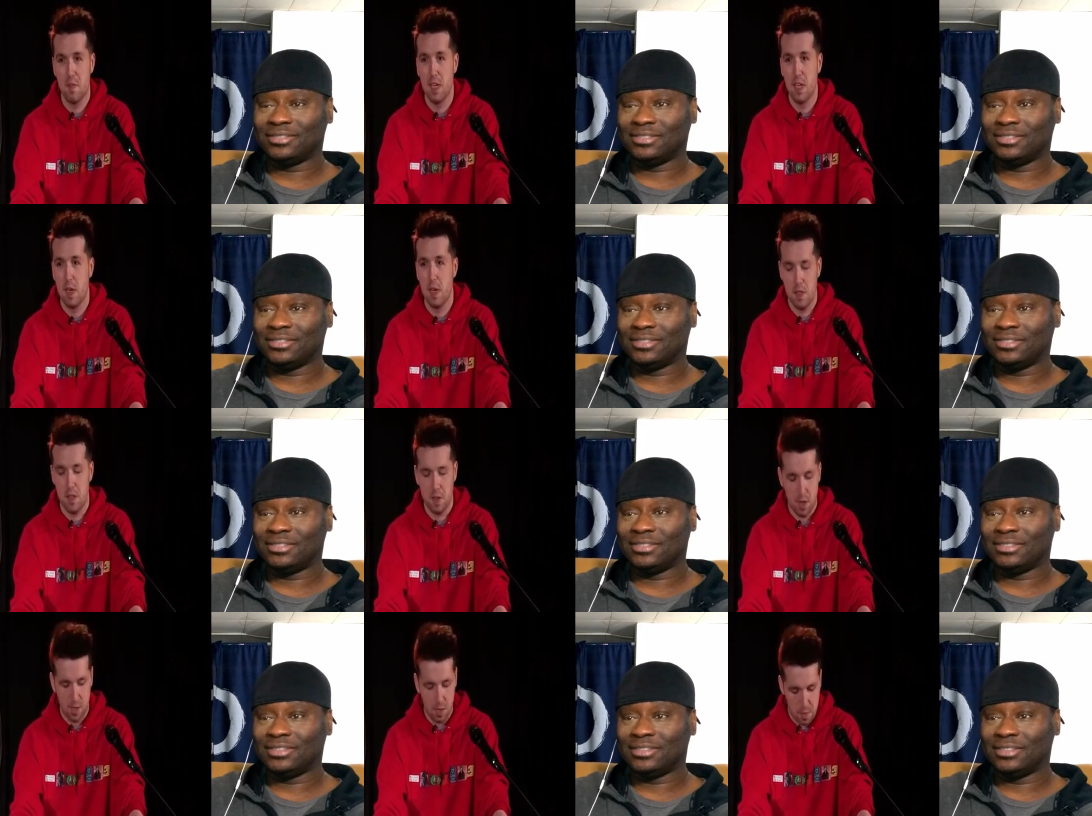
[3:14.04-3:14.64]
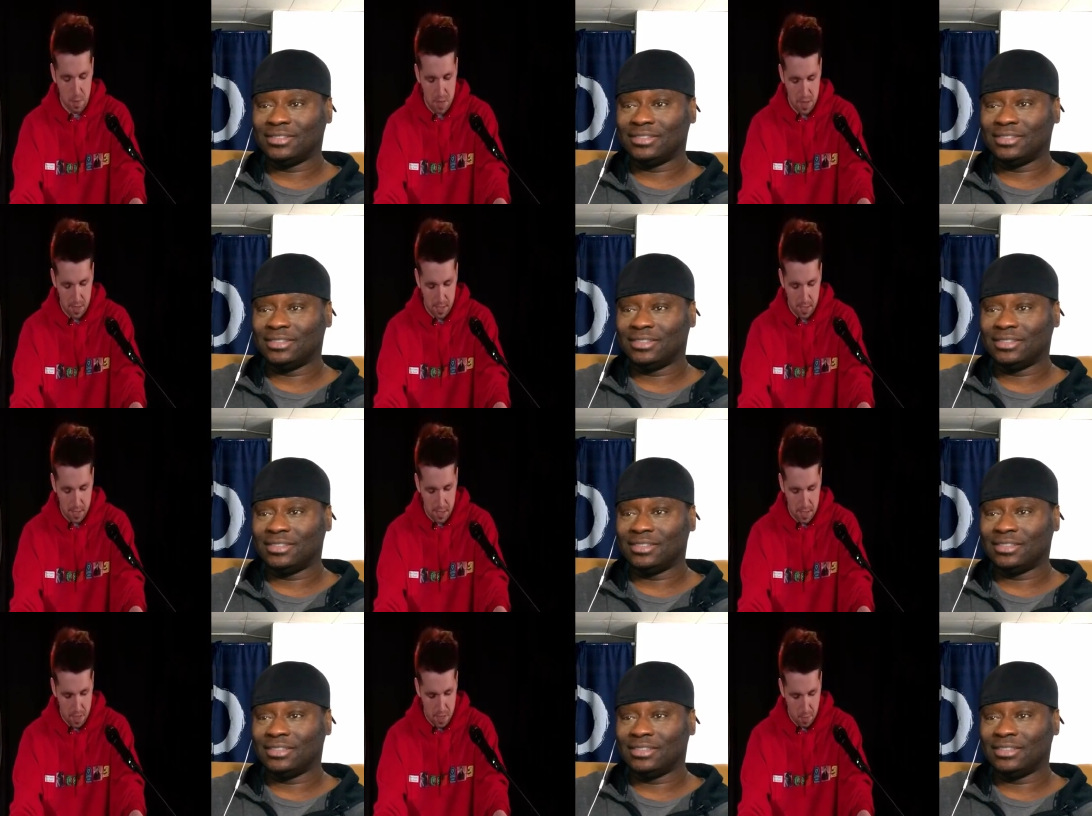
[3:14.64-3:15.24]
Speaker 1: this video is going up on
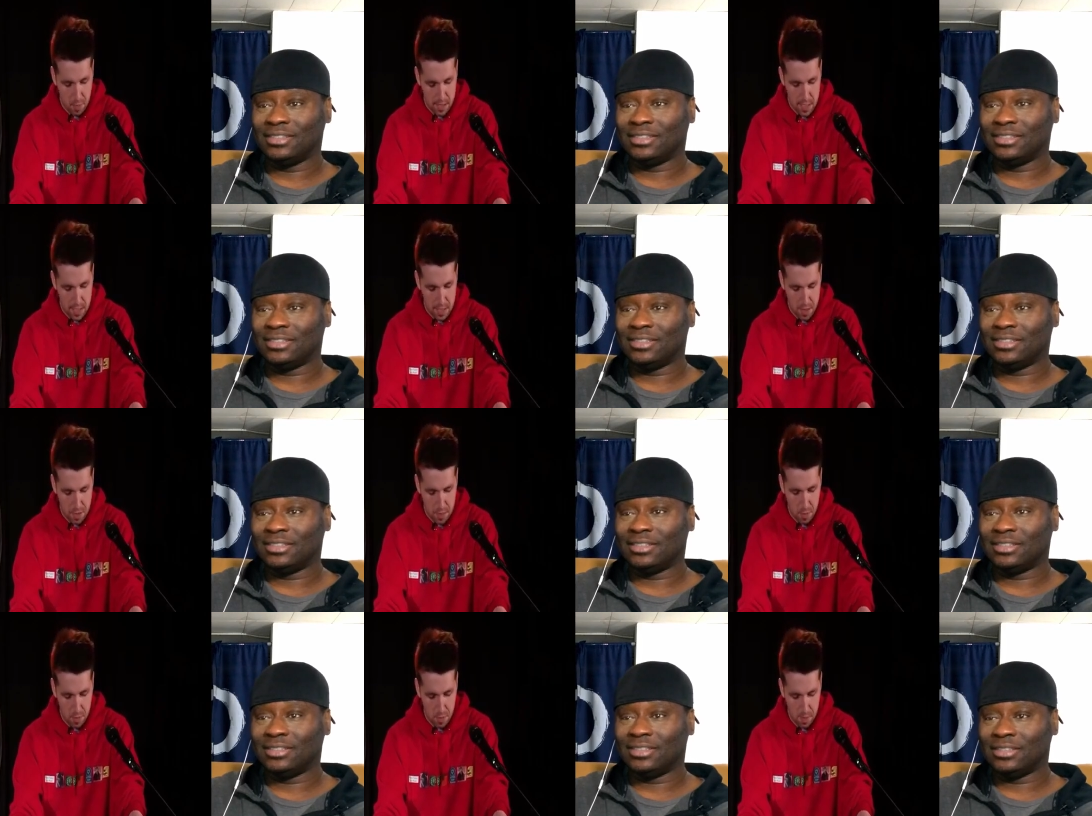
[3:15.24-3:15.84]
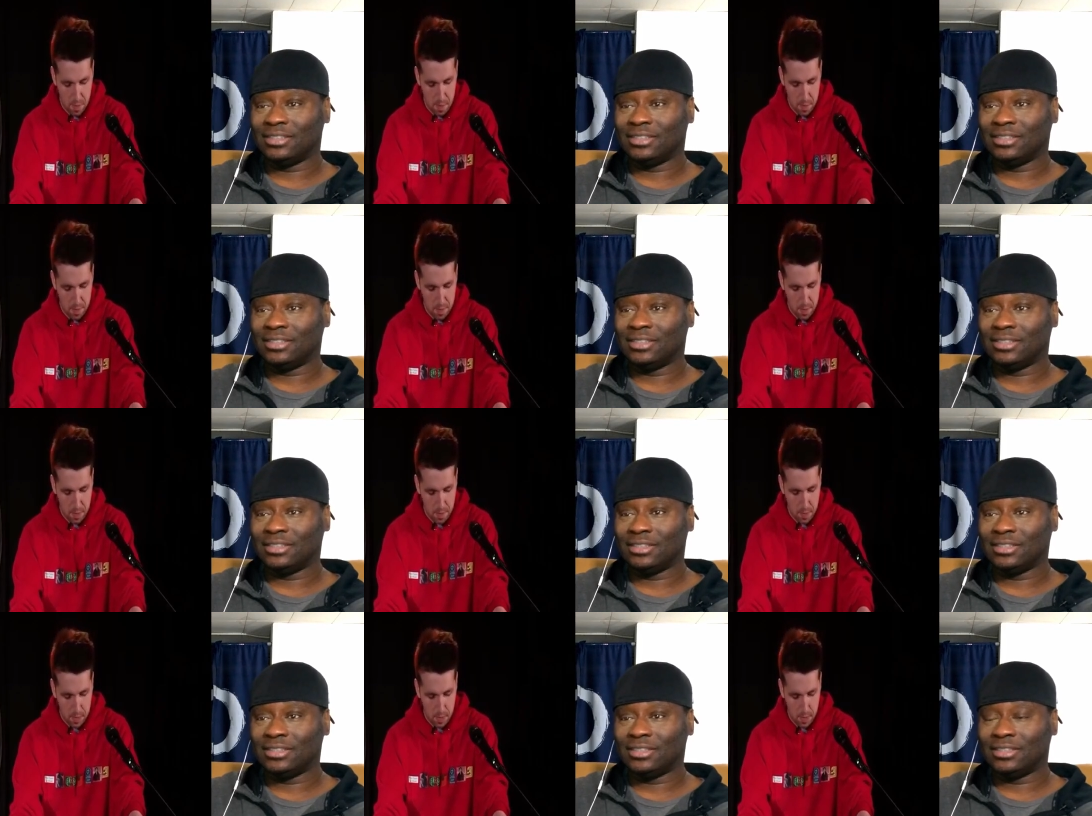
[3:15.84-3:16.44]
Sunday, so I need to
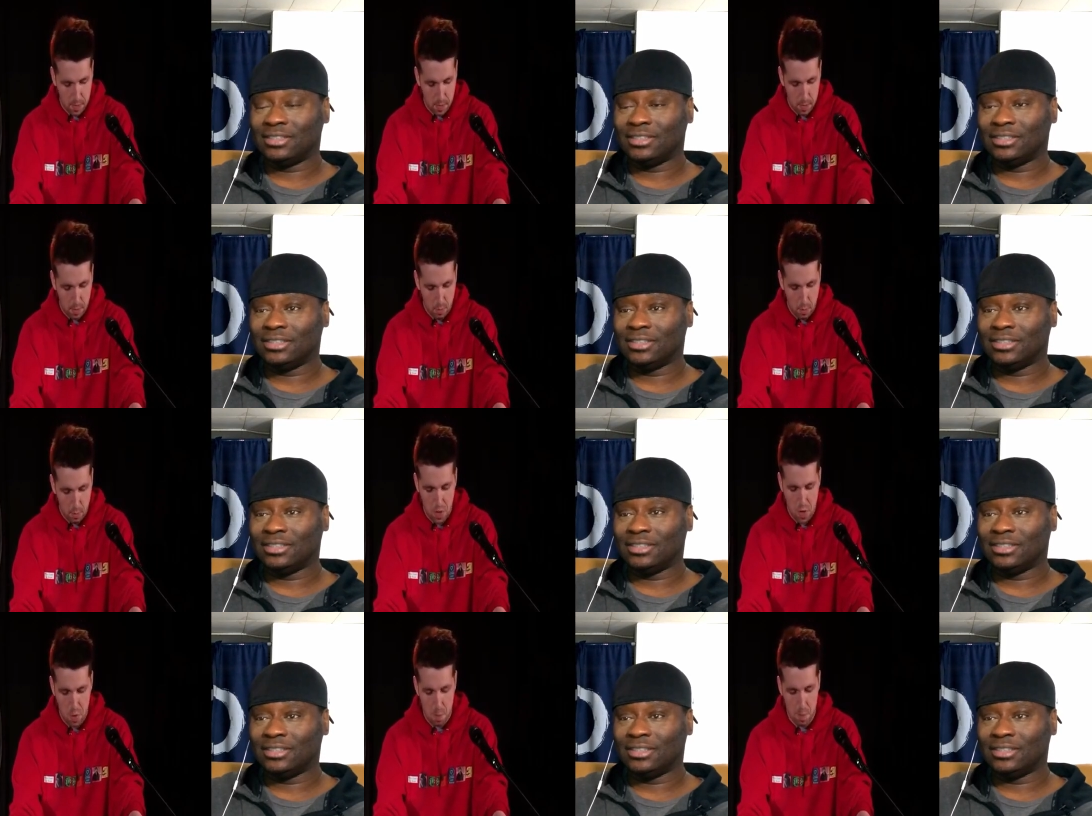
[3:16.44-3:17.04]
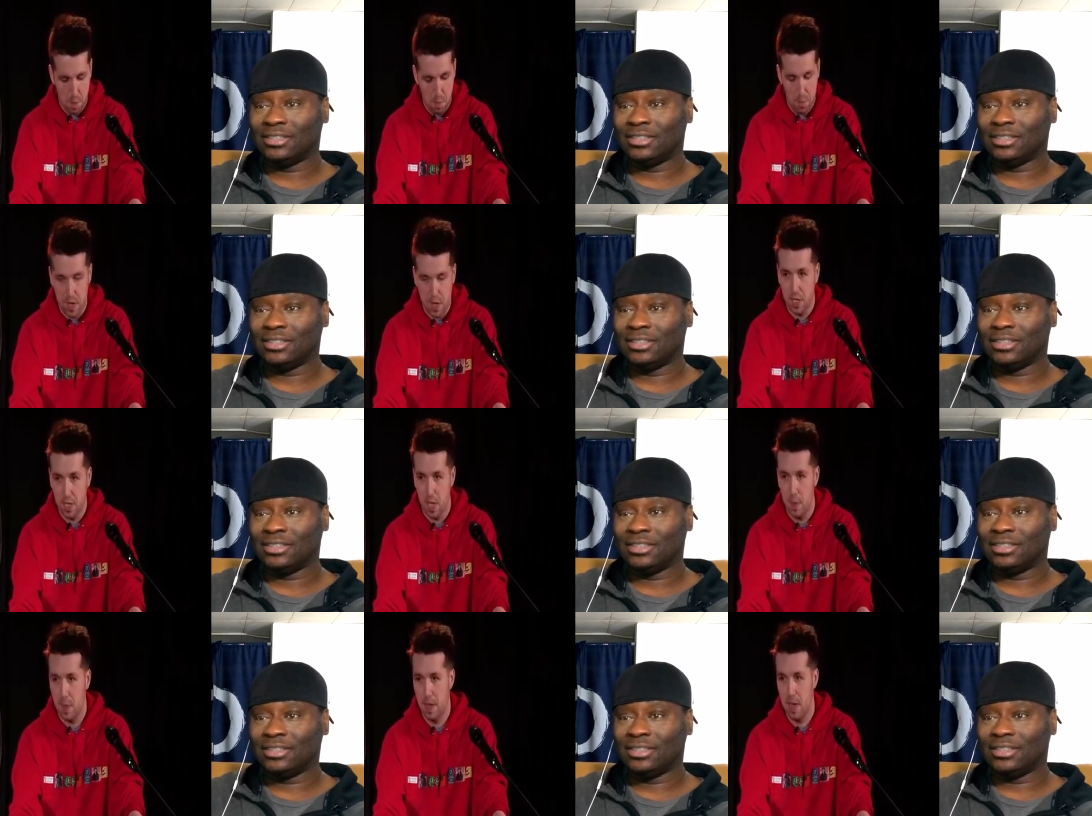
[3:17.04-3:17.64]
um, rush my
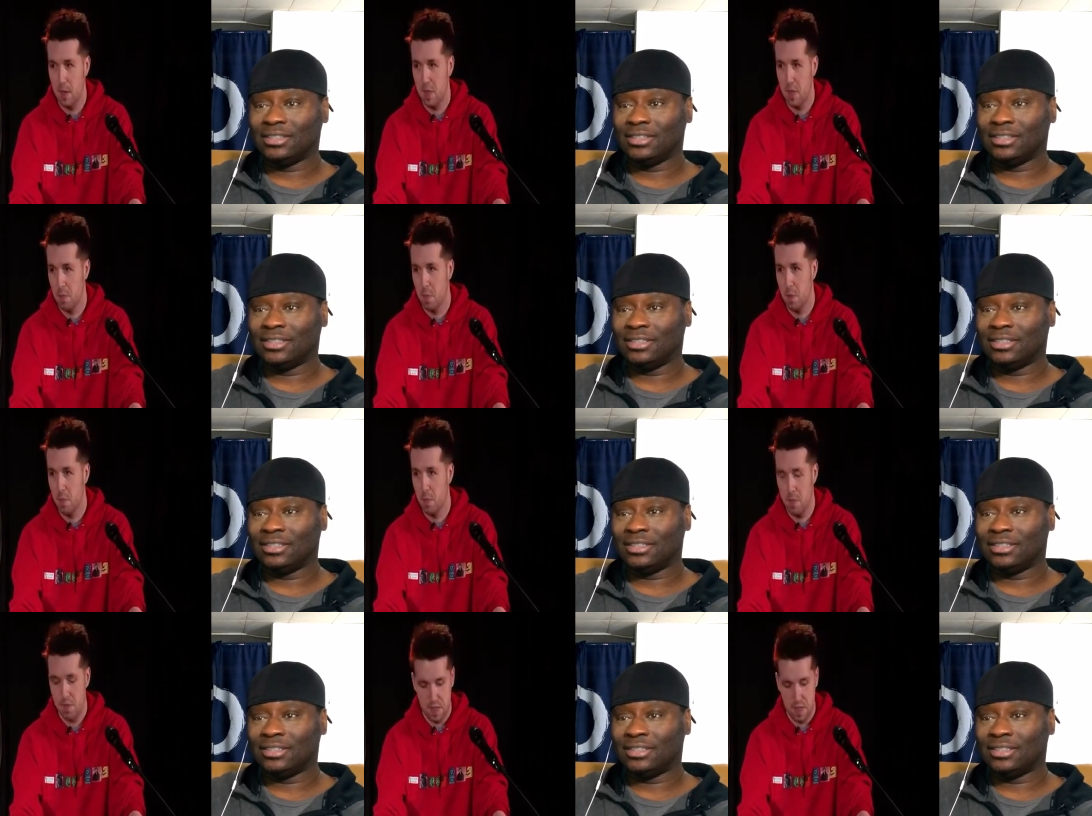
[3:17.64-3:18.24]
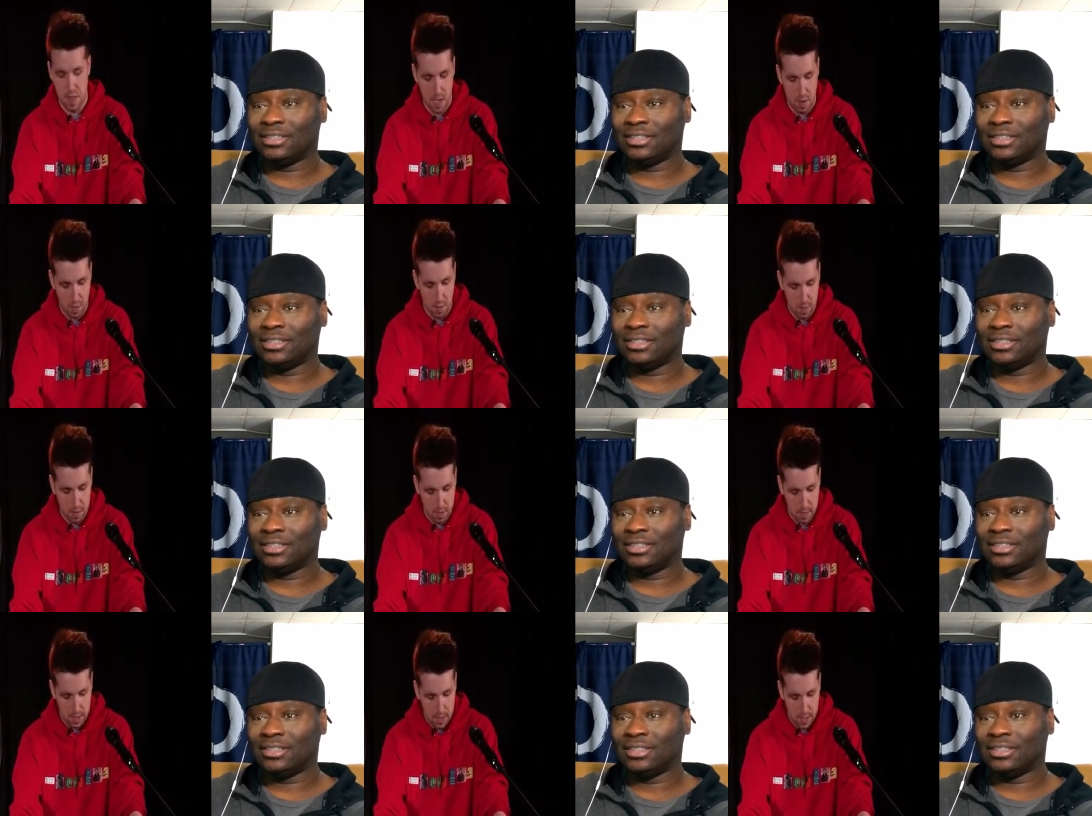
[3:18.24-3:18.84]
breakup announcement with
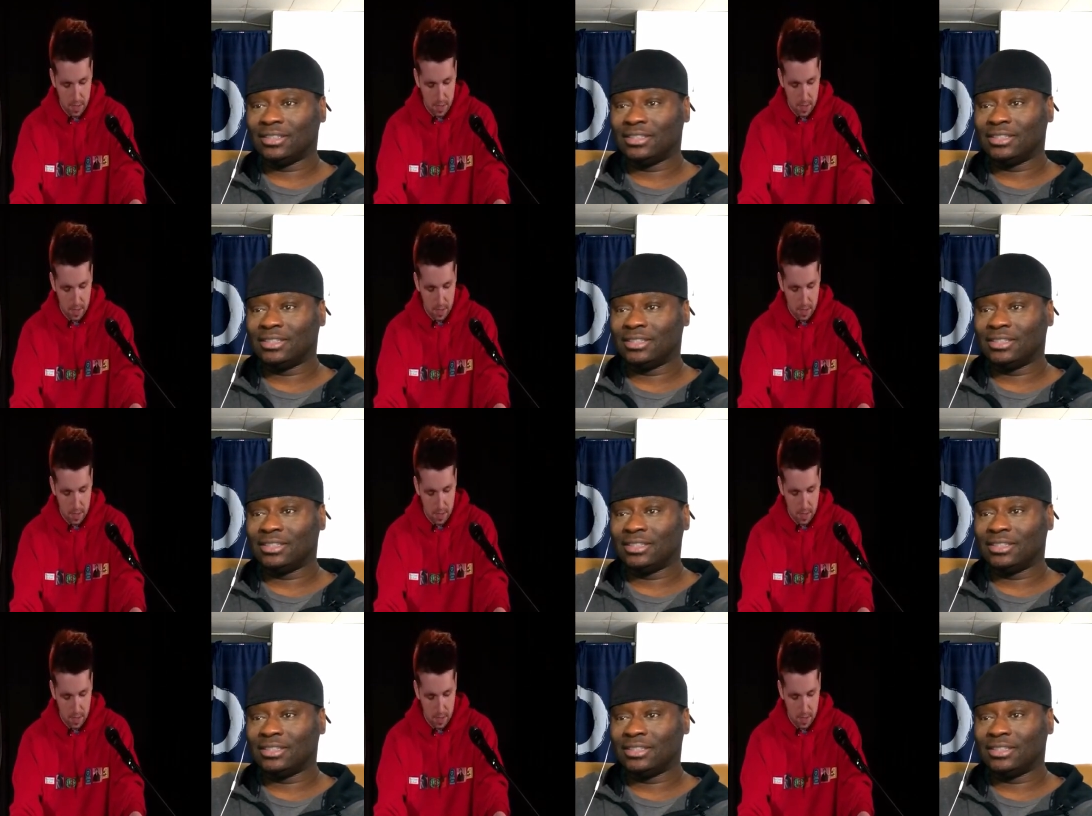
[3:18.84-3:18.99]
Sarah.